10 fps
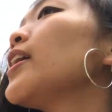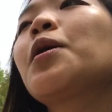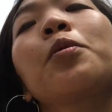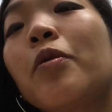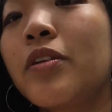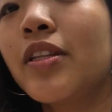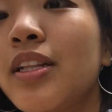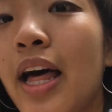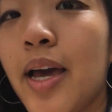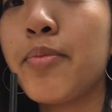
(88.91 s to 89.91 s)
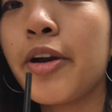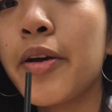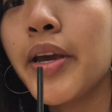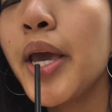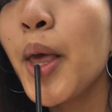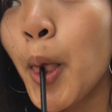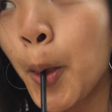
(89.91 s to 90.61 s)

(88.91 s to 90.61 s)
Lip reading: I'm going to the library.